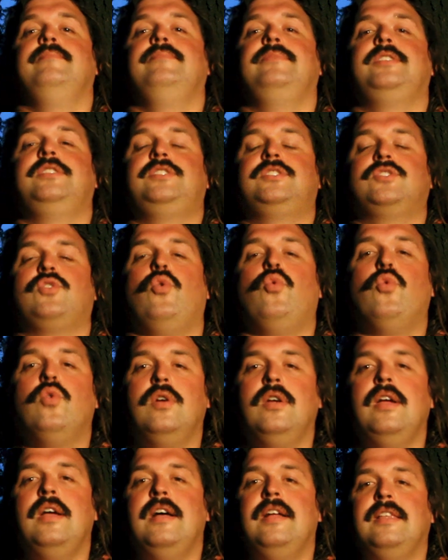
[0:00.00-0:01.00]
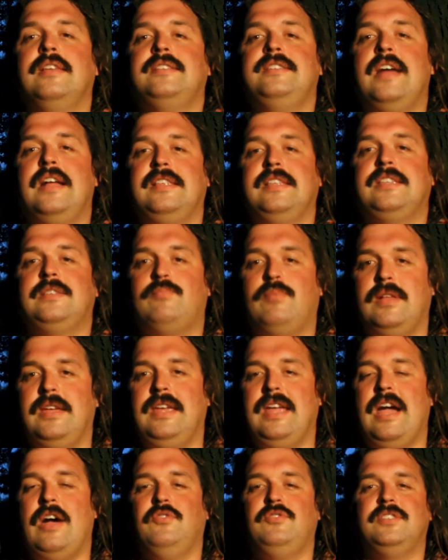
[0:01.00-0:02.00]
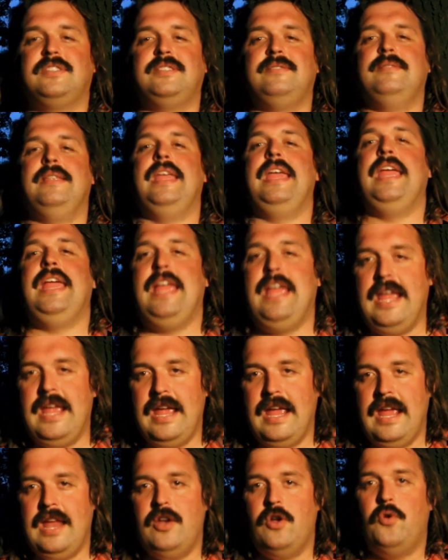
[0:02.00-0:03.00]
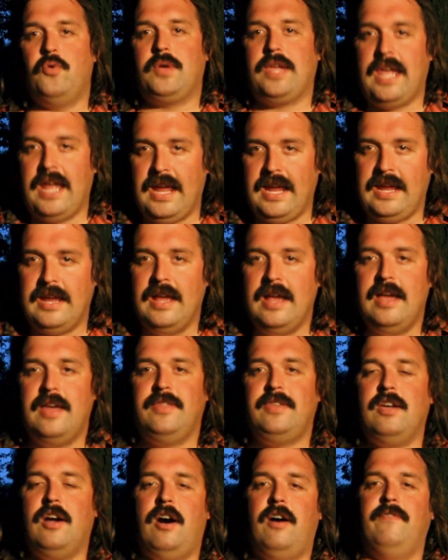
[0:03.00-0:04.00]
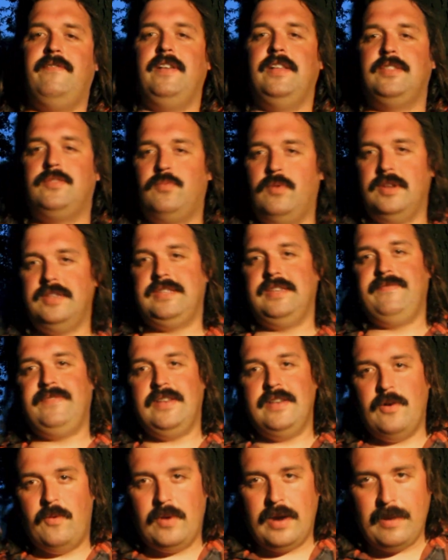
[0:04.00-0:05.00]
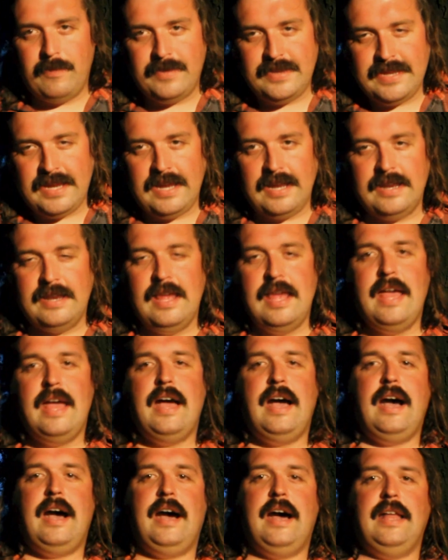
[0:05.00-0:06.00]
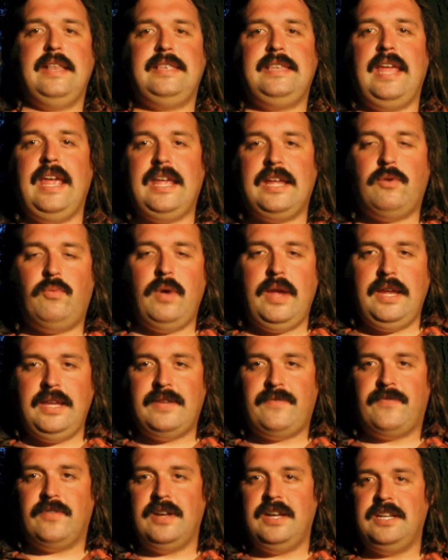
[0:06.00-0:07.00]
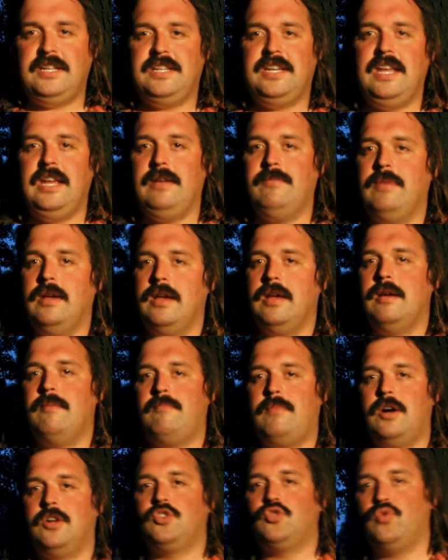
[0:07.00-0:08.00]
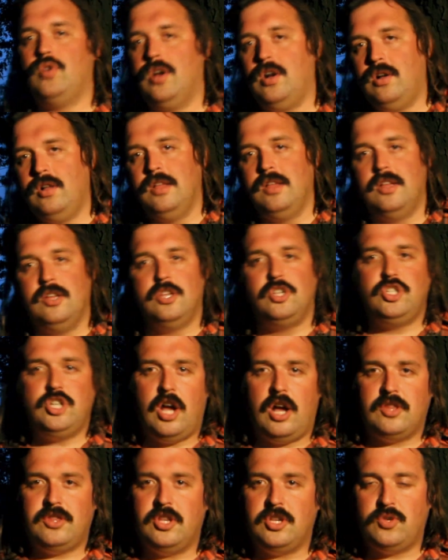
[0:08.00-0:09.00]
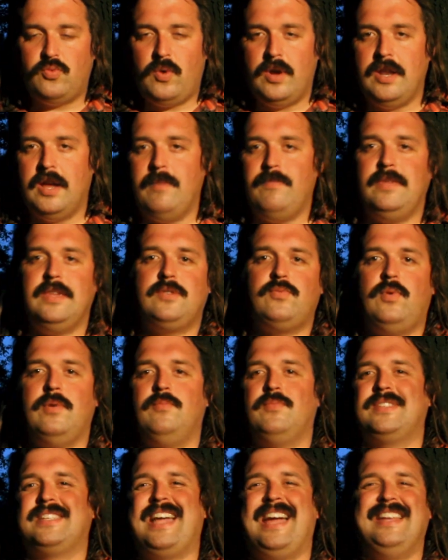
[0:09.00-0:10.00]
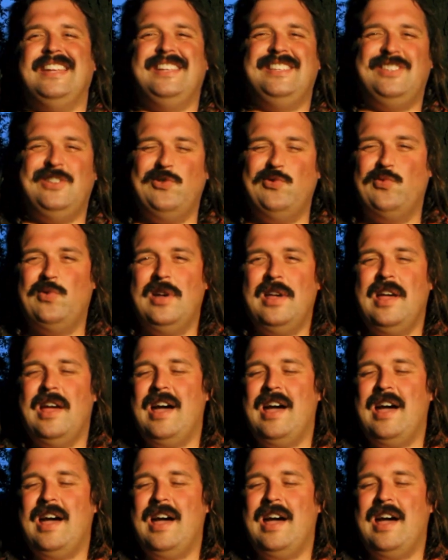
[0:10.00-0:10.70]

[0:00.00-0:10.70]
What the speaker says: The score does not display how just and okay the offense was, if you know what I'm saying. Takeaways for each team. Montreal chalked this one up. This one was kind of due.